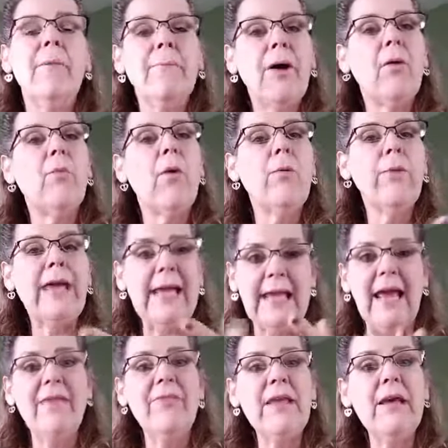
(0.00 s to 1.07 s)
But when we
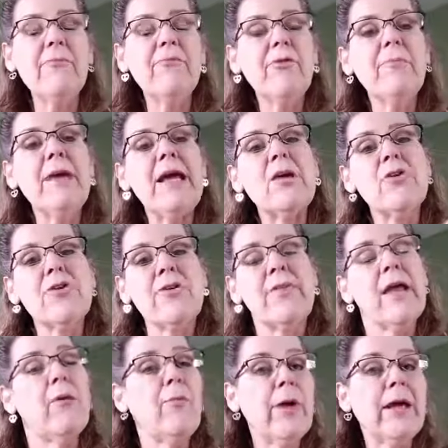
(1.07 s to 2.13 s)
get the information,
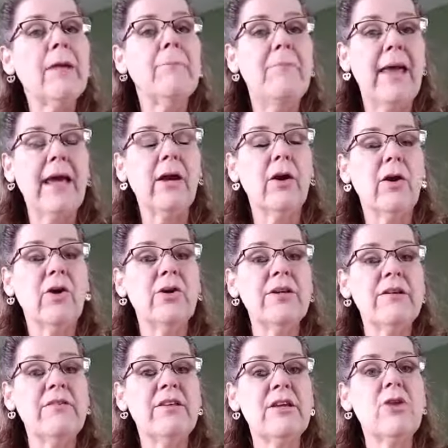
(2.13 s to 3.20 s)
then we can make a good
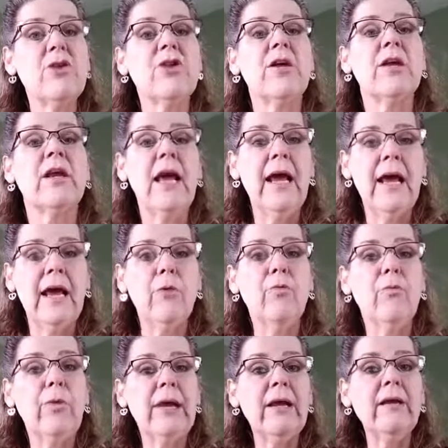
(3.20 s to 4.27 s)
decision
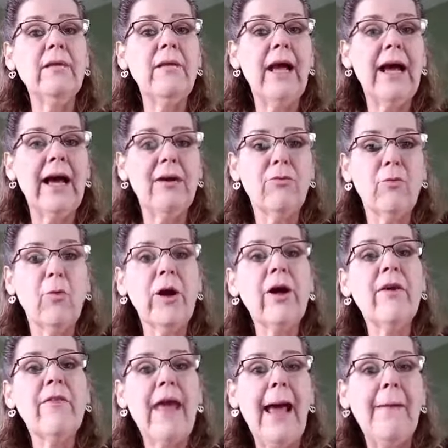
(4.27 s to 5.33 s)
and realize
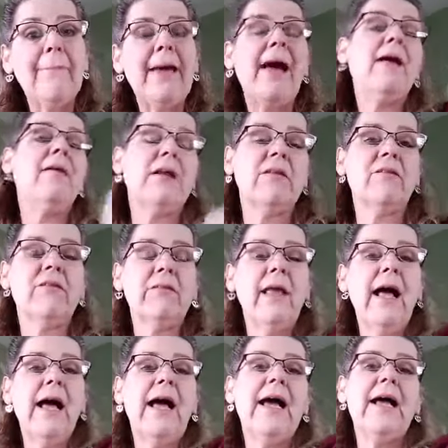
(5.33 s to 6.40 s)
where that balance
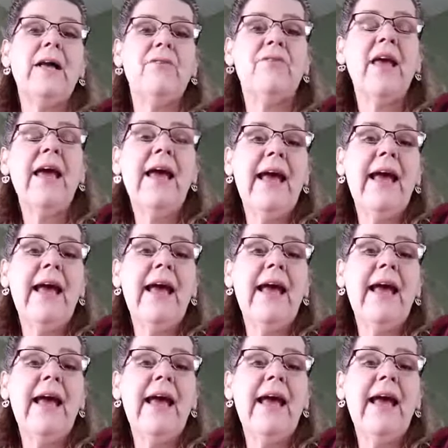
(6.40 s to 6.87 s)
lies.